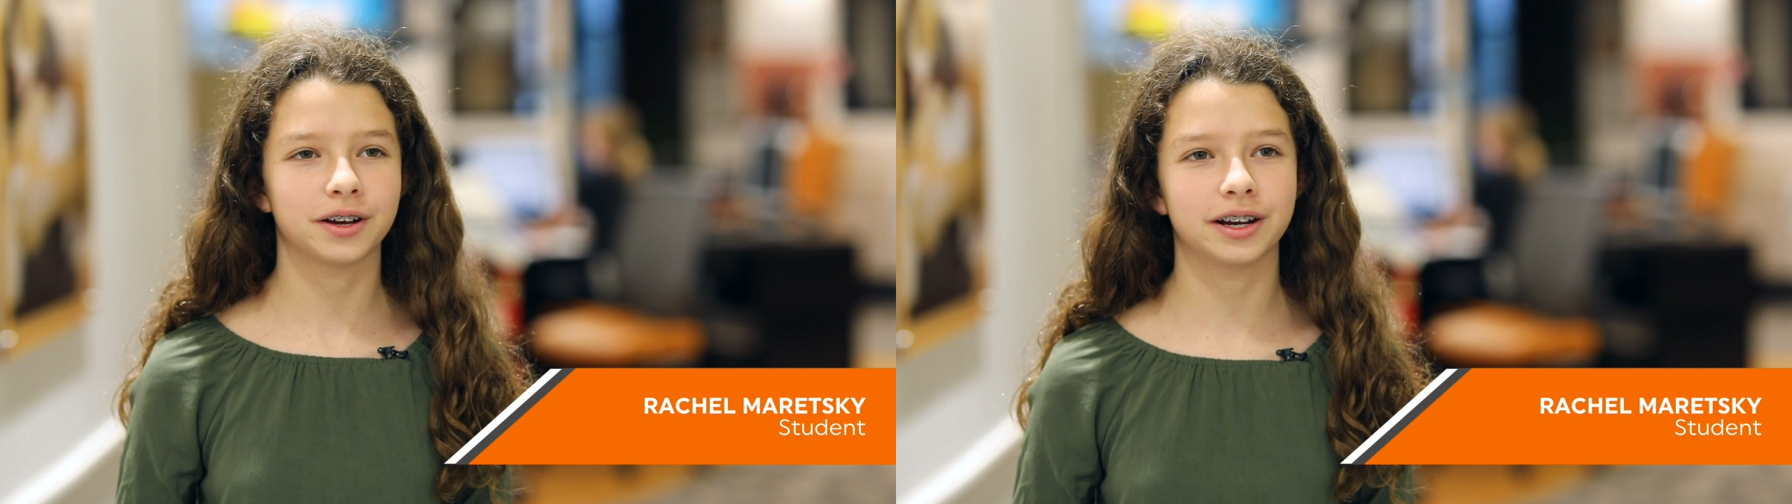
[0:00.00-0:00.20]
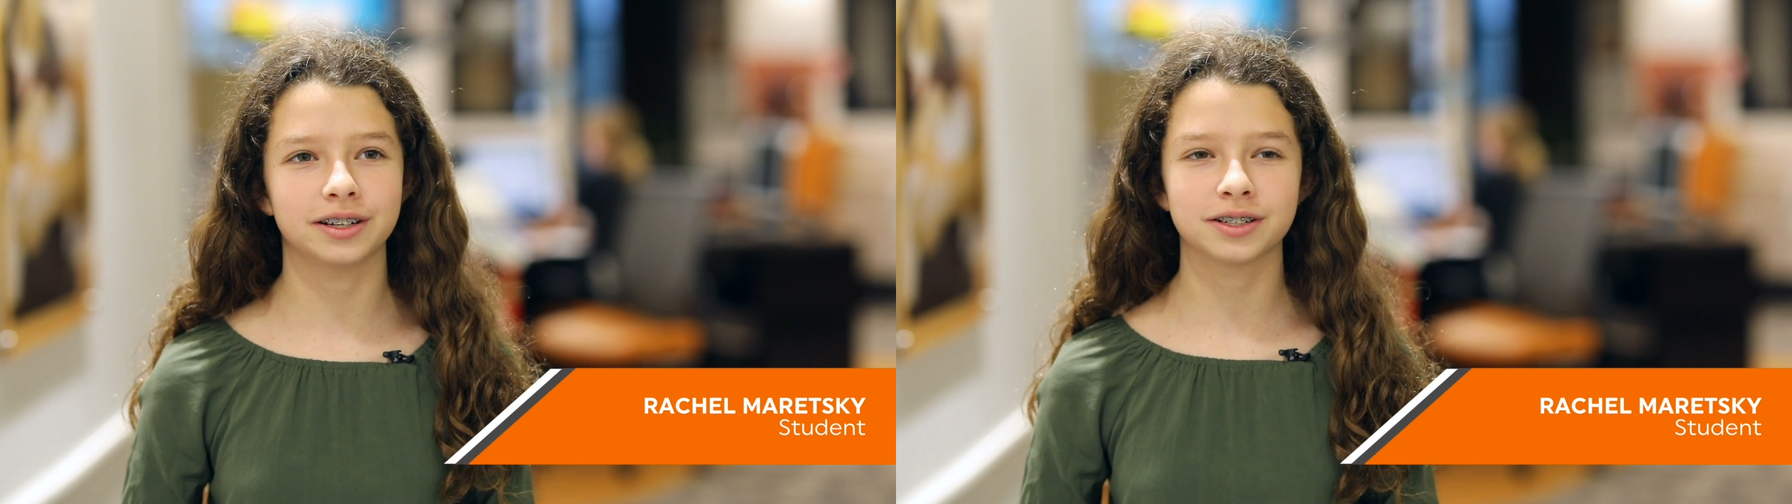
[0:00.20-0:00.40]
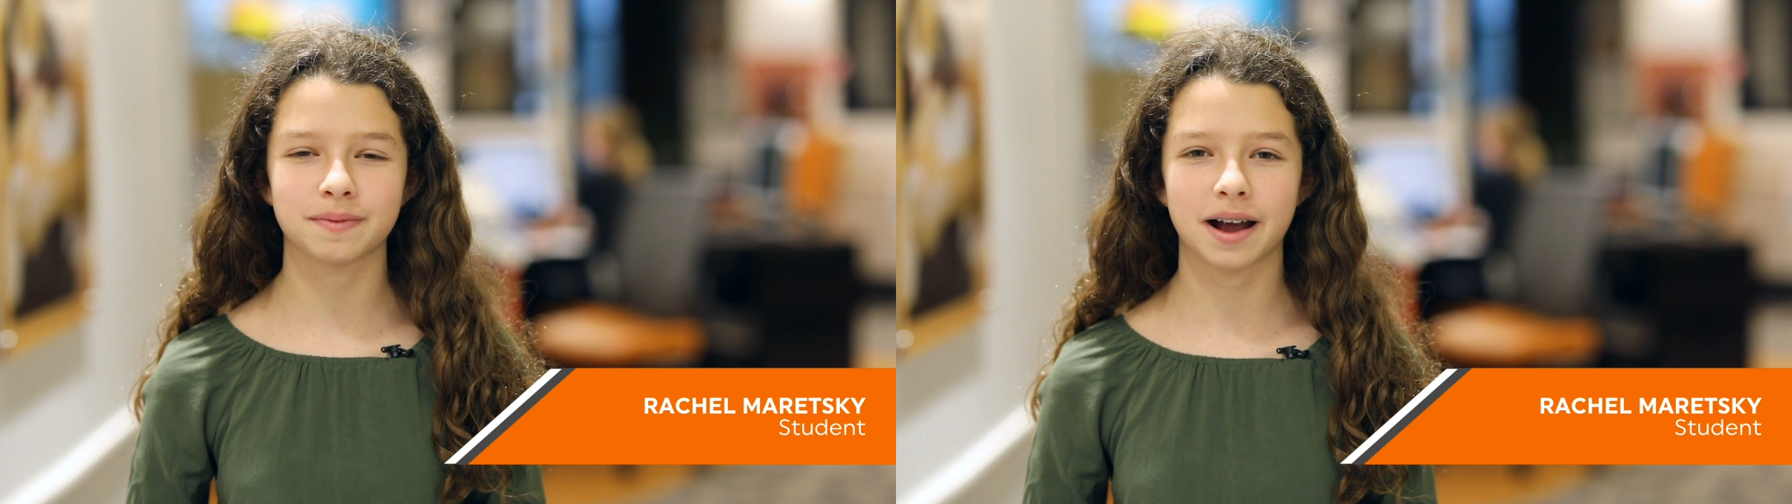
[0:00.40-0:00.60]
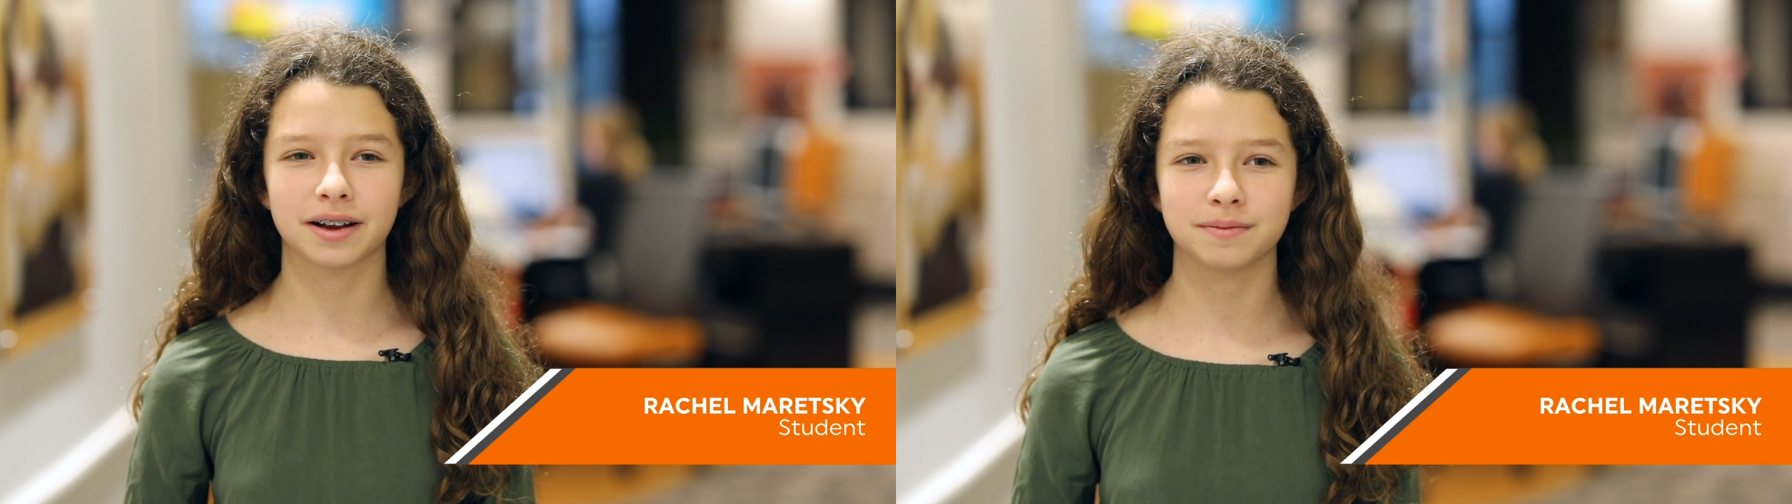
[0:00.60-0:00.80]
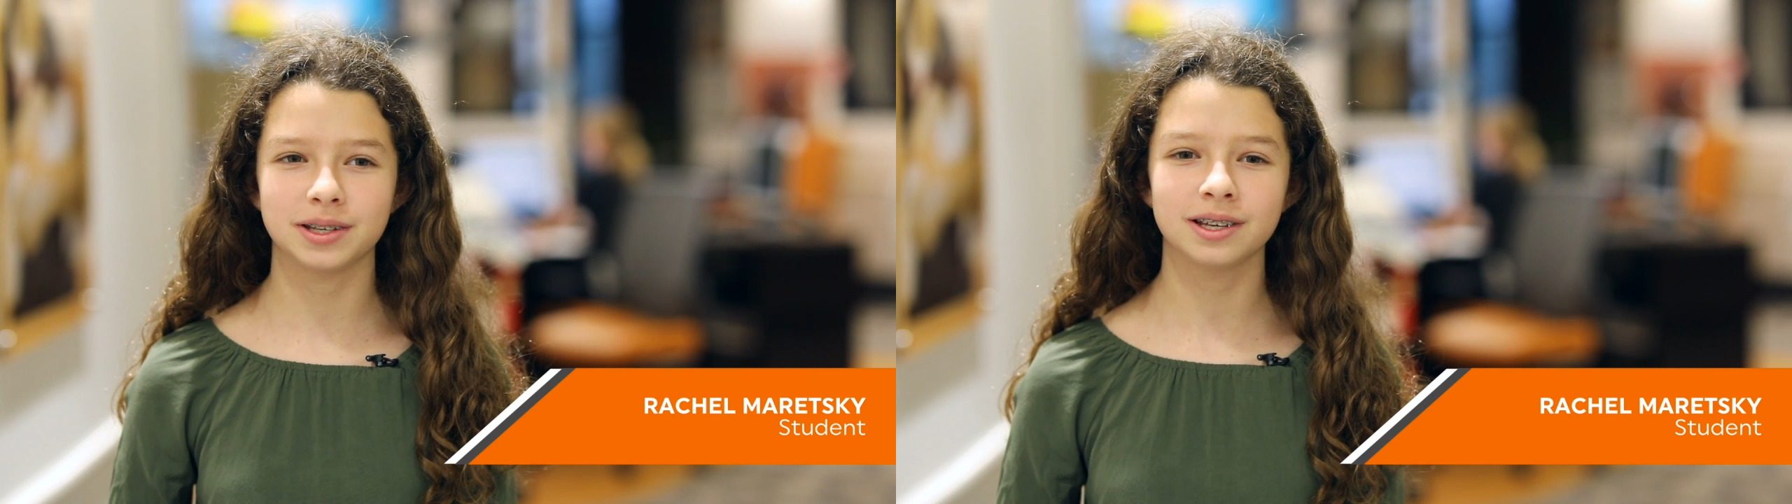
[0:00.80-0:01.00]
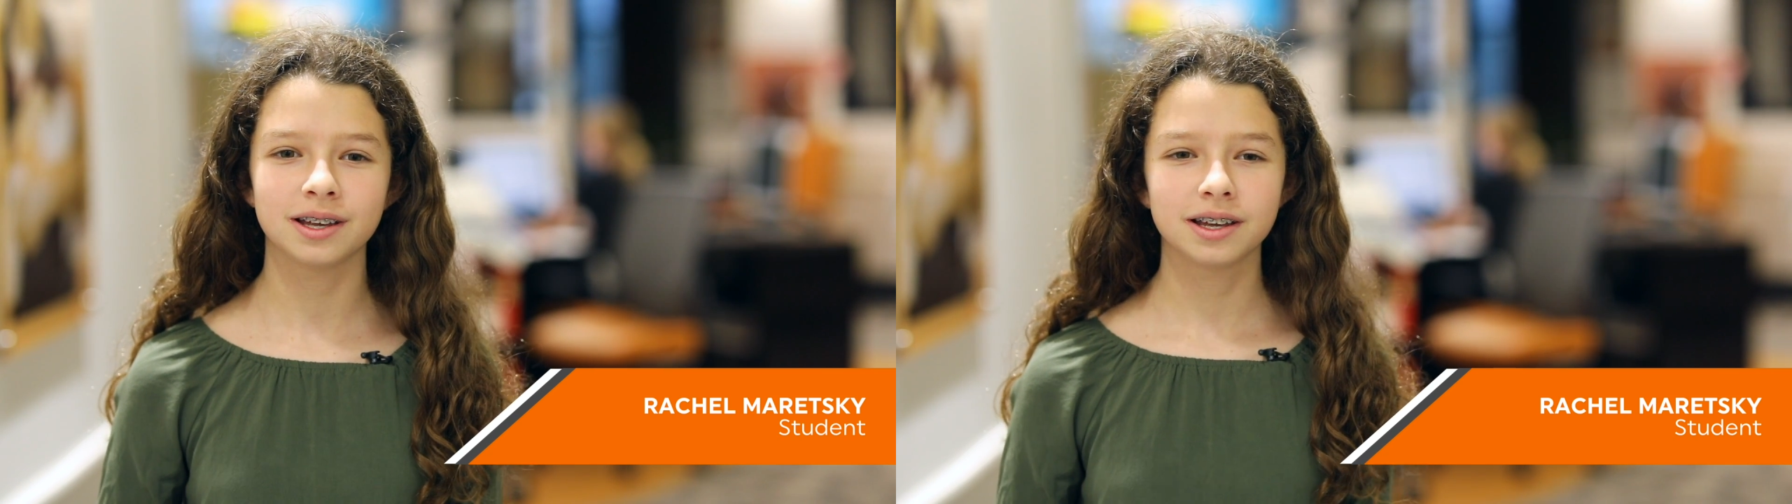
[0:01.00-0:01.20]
and it inspired me